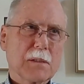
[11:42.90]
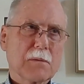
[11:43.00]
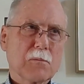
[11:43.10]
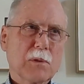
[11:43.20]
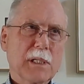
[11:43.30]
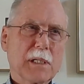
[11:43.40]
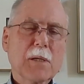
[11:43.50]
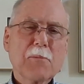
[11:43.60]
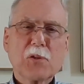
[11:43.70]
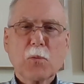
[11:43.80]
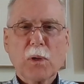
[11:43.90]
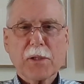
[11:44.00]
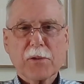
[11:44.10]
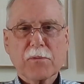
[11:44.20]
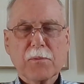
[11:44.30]
When it comes to
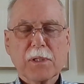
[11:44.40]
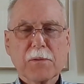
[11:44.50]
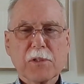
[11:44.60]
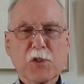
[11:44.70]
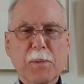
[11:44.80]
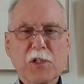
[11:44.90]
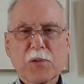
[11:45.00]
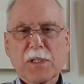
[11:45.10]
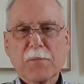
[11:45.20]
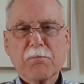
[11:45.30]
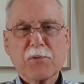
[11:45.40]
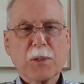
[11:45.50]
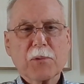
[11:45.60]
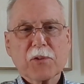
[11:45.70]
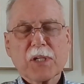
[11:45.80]
weather, especially
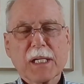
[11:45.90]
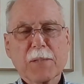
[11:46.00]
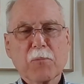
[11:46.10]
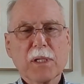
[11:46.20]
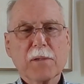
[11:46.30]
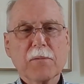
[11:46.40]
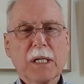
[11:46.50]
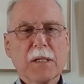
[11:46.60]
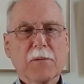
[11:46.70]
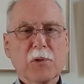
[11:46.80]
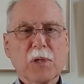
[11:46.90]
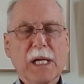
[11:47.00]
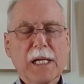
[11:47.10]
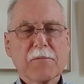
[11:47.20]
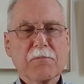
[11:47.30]
summertime, when you
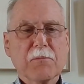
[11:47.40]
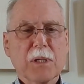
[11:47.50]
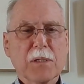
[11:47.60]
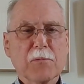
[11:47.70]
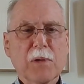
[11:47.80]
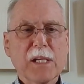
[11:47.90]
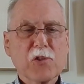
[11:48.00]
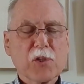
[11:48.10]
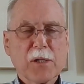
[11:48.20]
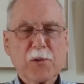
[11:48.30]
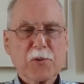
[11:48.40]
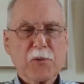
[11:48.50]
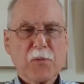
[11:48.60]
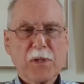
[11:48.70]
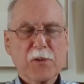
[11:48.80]
have rain showers
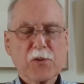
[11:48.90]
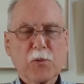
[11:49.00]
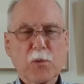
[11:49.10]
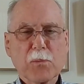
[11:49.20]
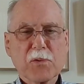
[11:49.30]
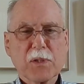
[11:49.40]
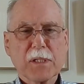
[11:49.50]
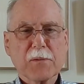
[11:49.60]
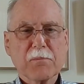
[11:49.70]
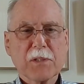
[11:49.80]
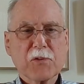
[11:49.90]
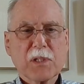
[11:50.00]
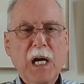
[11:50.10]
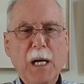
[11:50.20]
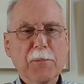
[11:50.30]
or thunderstorms, that
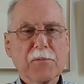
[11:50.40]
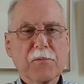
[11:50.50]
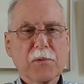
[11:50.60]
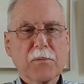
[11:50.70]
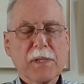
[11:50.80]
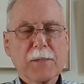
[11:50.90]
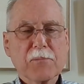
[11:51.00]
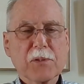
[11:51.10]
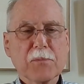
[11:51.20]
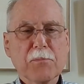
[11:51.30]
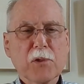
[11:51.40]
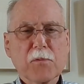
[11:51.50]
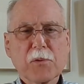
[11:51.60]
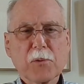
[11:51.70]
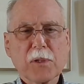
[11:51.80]
it's common for them to
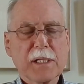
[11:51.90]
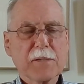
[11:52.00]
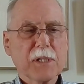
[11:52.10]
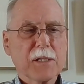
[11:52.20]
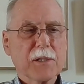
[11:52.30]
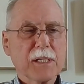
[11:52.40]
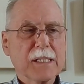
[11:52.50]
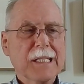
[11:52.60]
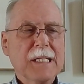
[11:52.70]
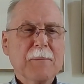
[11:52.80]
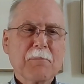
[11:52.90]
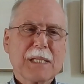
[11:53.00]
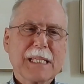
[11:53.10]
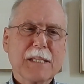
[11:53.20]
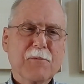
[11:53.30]
move through a given area.
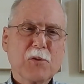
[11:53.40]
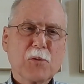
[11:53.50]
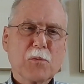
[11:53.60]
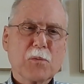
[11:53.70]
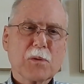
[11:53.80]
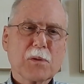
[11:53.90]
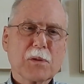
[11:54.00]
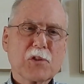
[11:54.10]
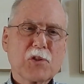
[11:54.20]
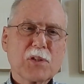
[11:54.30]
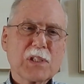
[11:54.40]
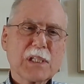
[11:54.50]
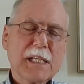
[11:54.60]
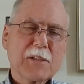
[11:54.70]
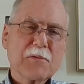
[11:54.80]
If you
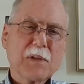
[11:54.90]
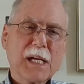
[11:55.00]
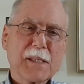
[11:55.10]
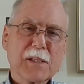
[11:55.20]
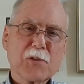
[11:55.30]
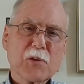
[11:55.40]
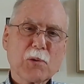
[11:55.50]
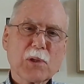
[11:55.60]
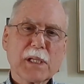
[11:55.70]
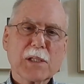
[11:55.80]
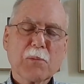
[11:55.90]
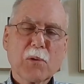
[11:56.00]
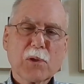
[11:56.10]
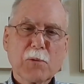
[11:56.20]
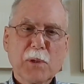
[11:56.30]
select a flight that's early in the
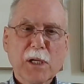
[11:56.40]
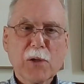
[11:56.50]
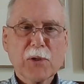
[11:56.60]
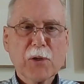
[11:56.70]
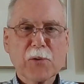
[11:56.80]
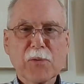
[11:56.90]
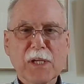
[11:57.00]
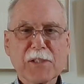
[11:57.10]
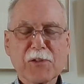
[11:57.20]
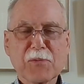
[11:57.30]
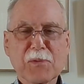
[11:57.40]
morning, we all know that's